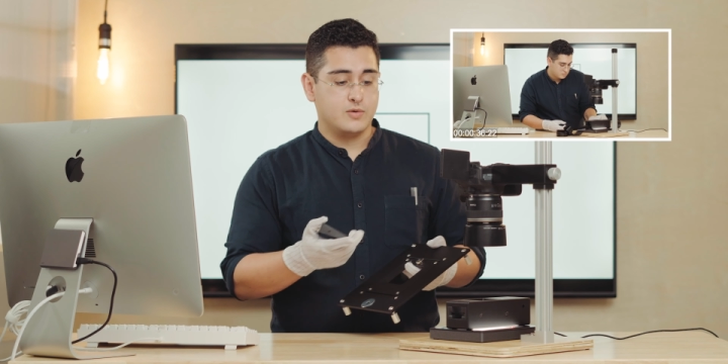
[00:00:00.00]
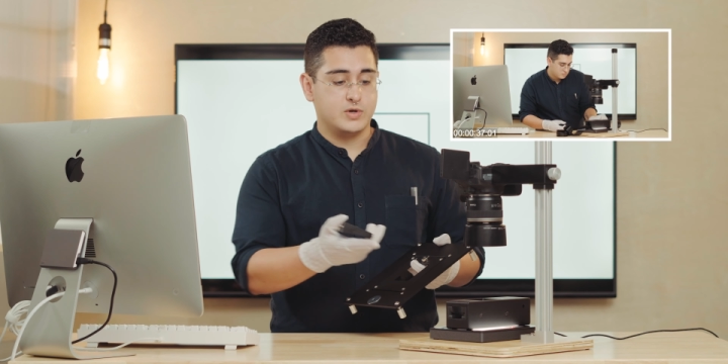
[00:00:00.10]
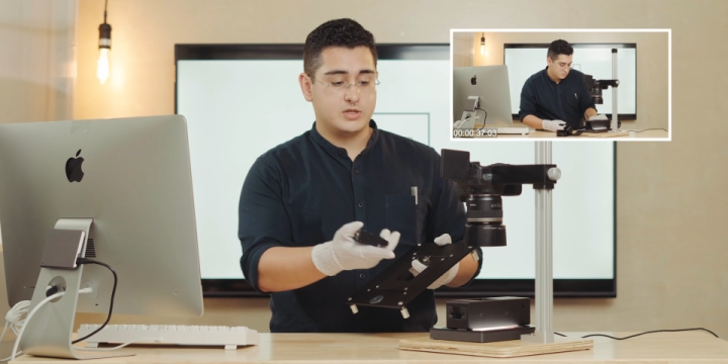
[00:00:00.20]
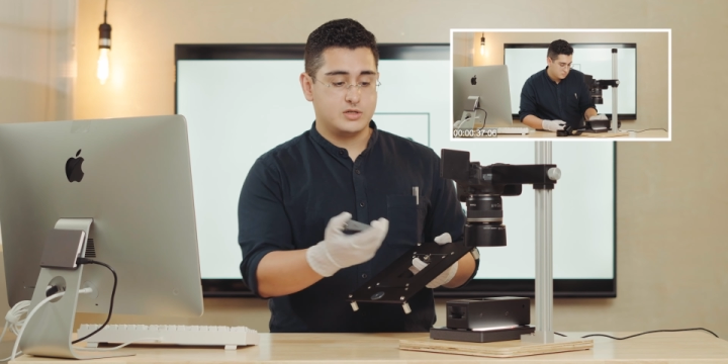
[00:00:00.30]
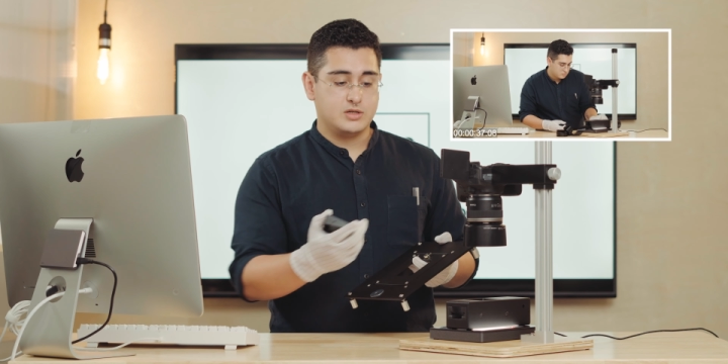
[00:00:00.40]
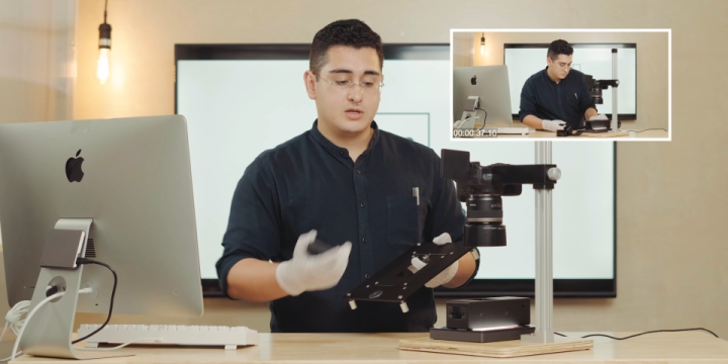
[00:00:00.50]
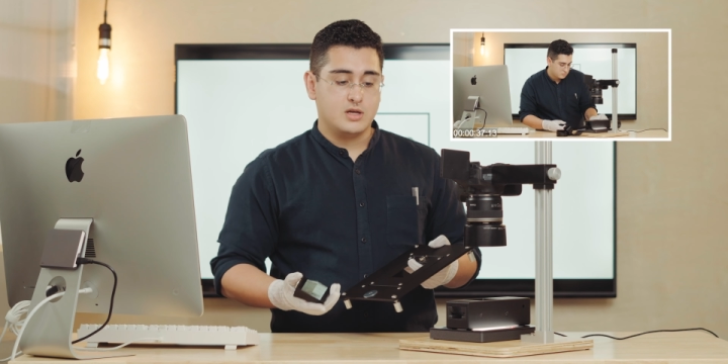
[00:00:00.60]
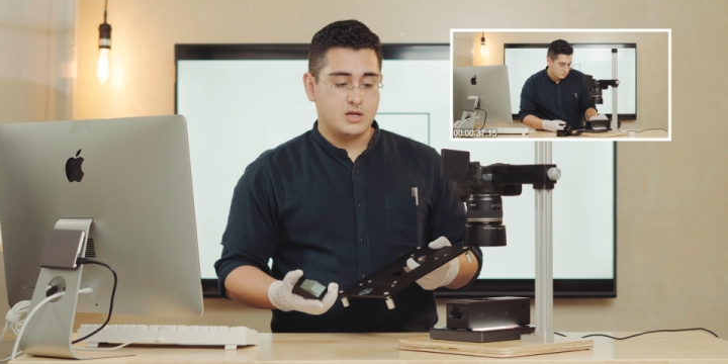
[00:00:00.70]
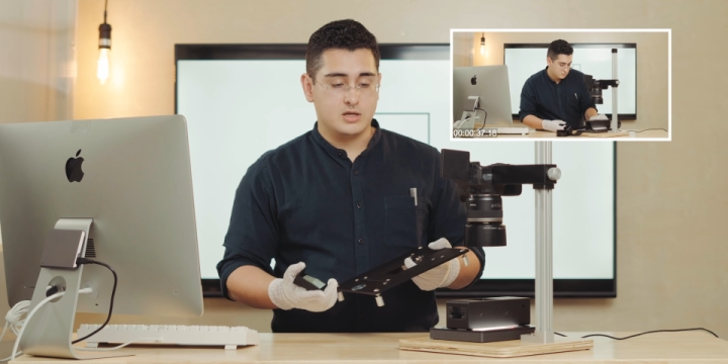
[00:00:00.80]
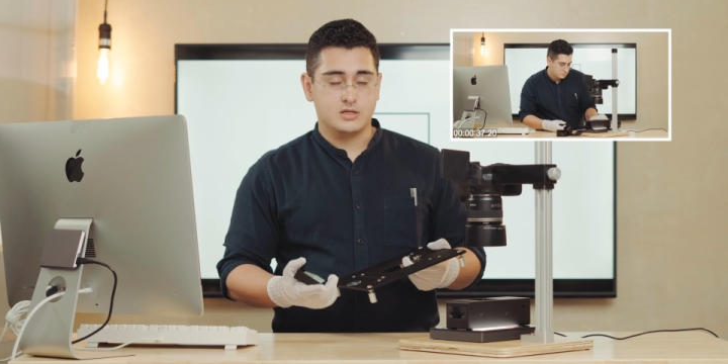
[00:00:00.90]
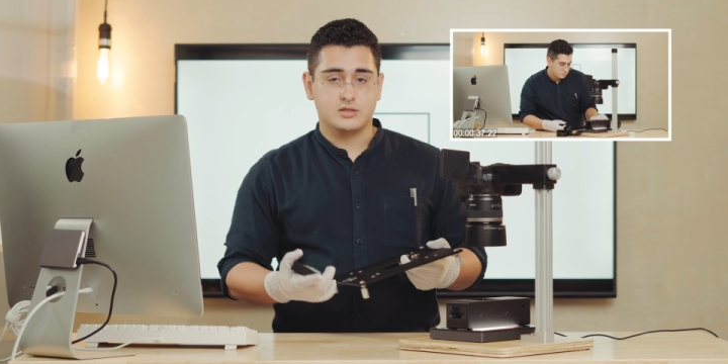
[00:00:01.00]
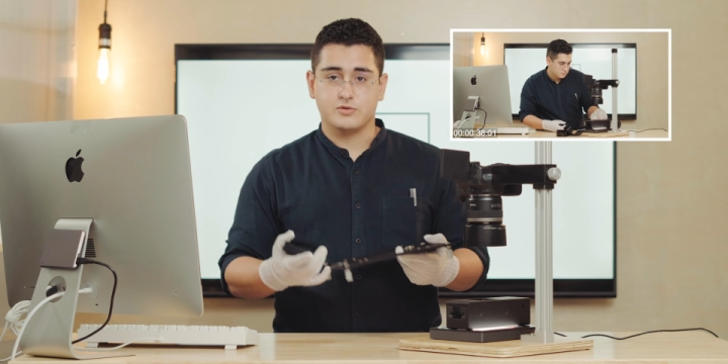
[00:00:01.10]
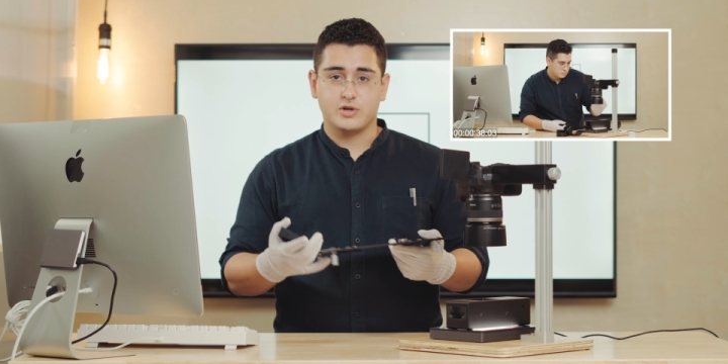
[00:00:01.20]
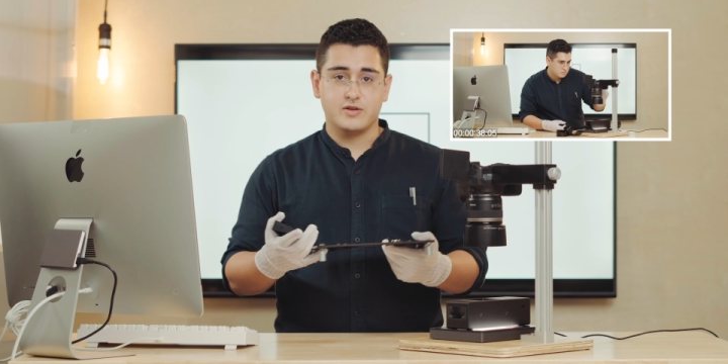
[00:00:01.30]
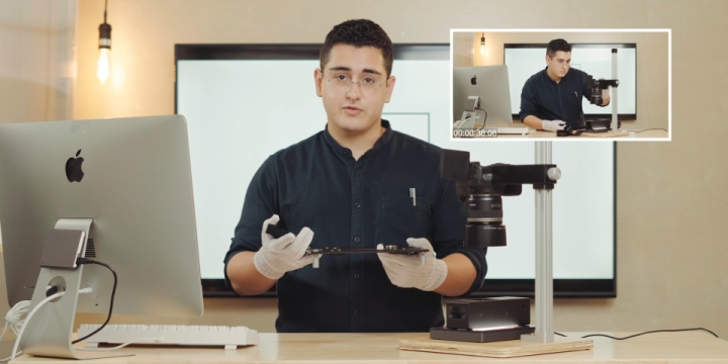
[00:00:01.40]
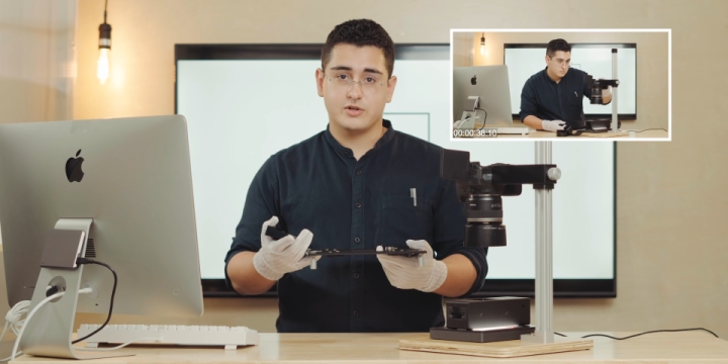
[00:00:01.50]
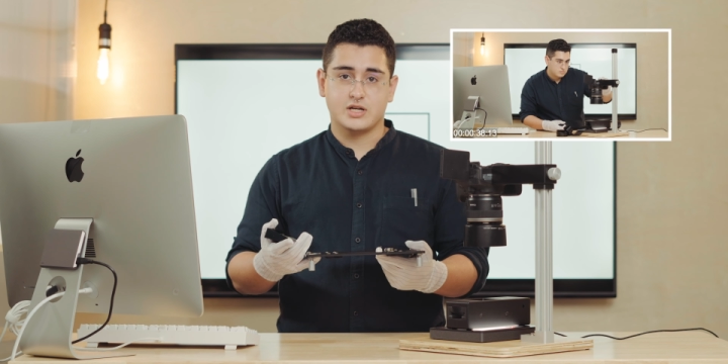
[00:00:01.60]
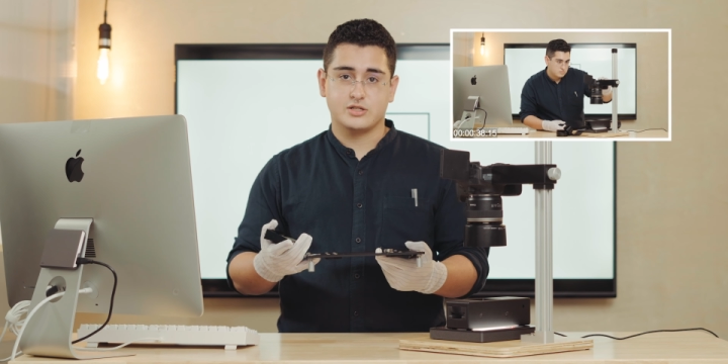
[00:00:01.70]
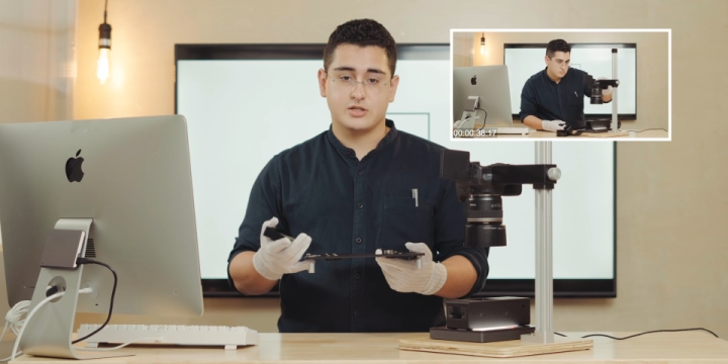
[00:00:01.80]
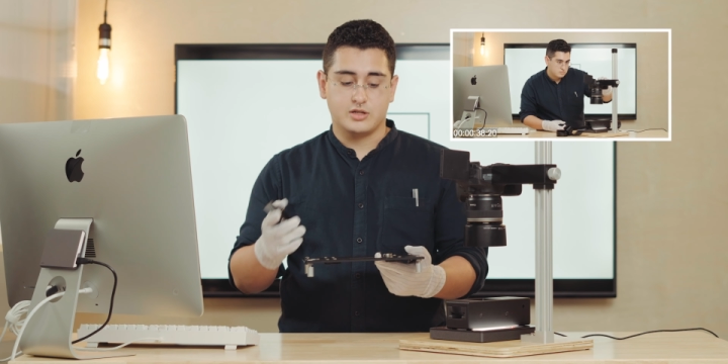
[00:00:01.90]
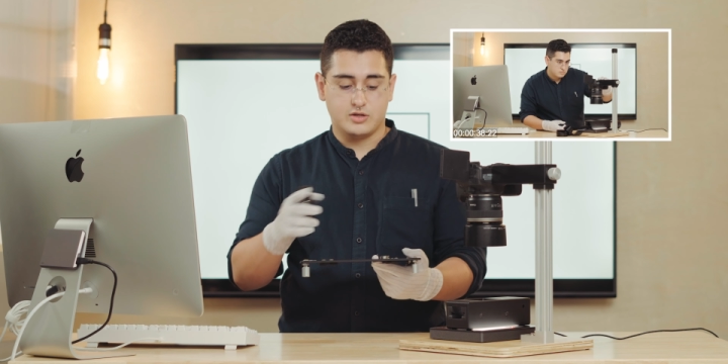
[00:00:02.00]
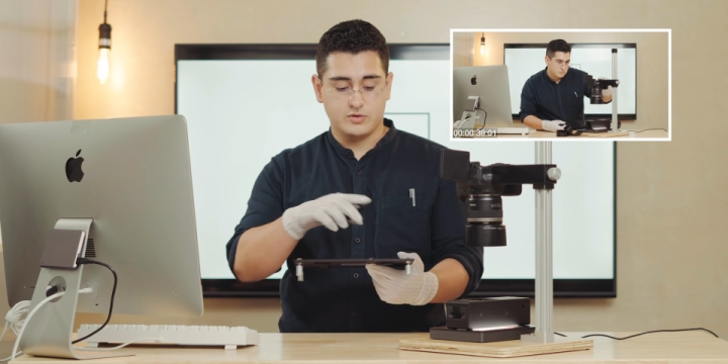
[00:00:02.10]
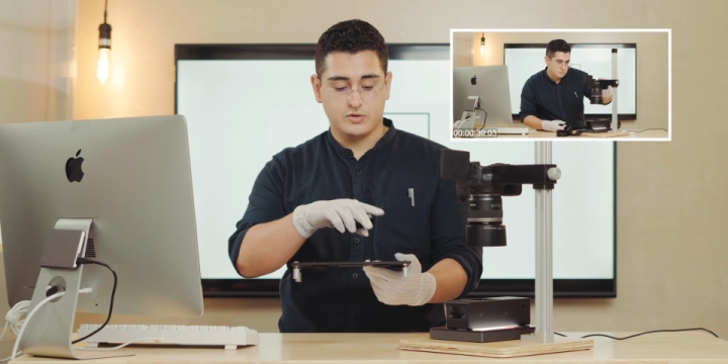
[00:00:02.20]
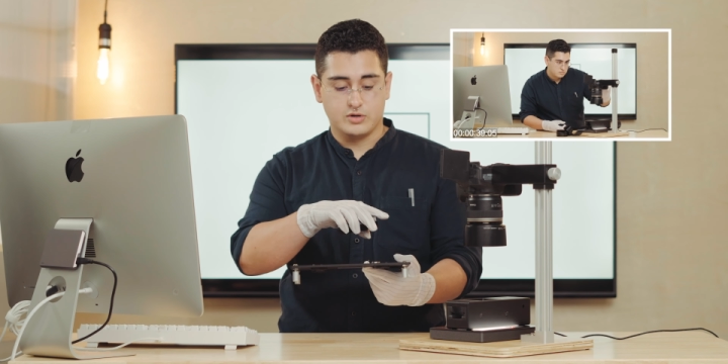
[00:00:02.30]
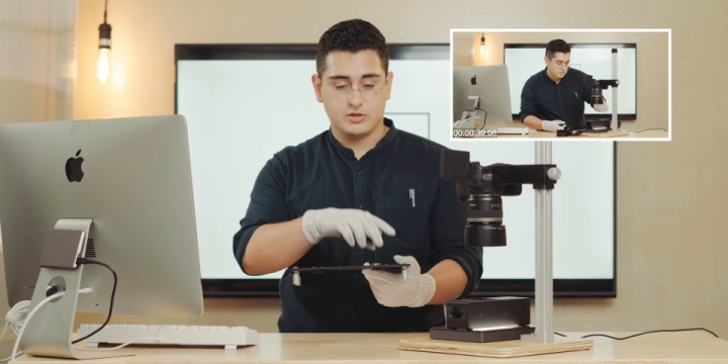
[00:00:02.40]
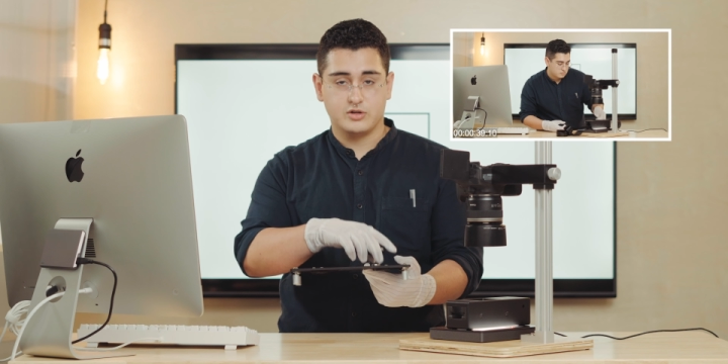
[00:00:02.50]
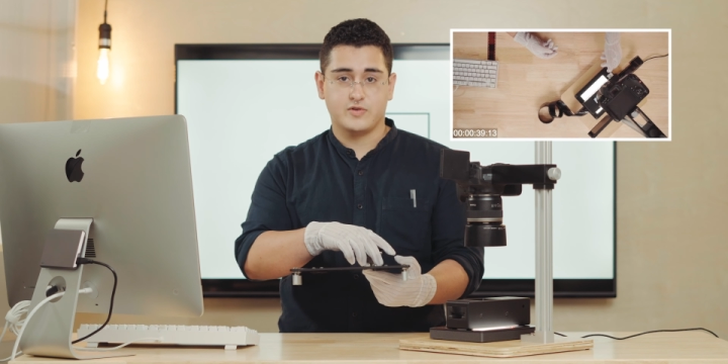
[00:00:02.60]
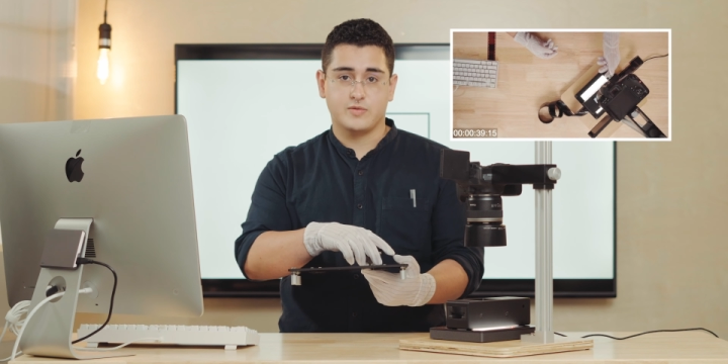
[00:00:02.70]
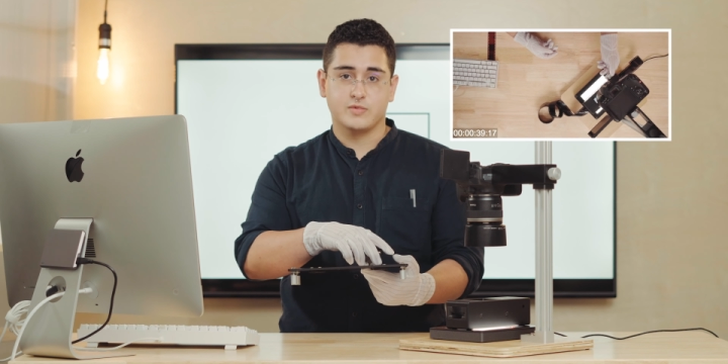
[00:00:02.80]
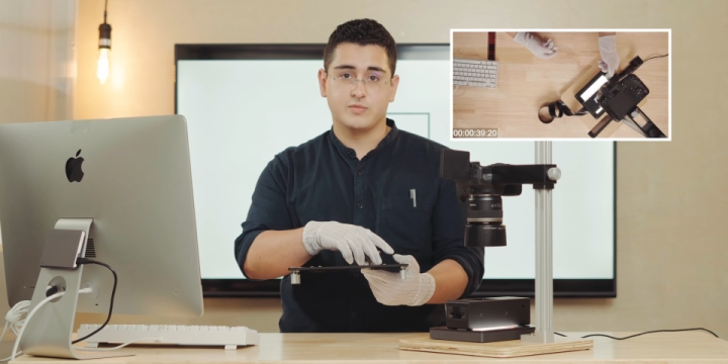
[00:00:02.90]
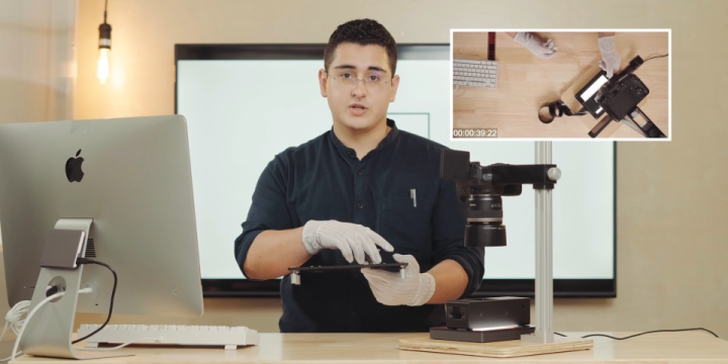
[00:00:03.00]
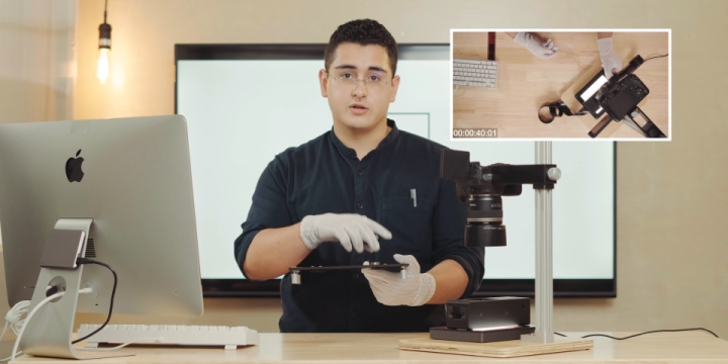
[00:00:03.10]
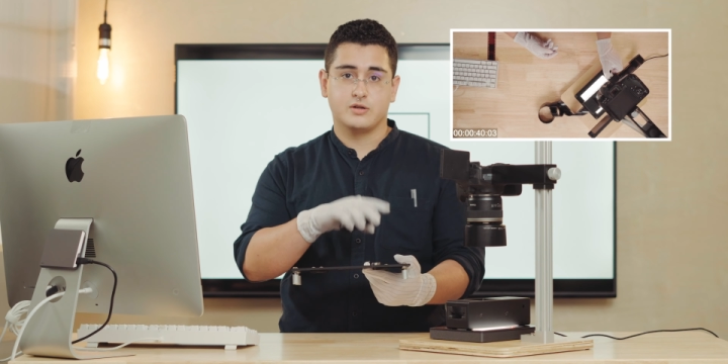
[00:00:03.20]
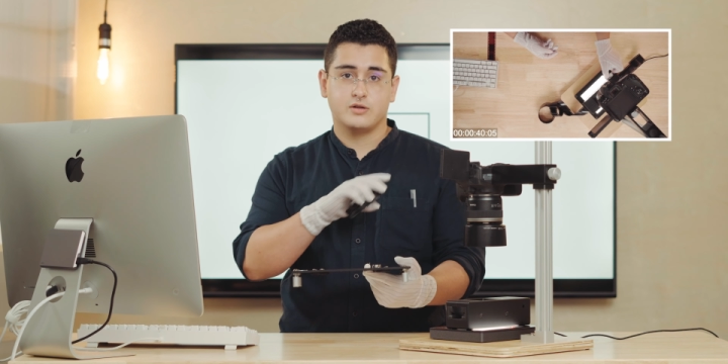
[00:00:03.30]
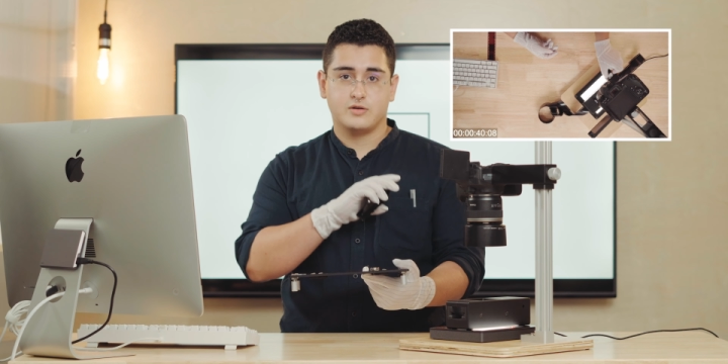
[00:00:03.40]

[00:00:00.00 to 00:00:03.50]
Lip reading: which is great for attaching your 35mm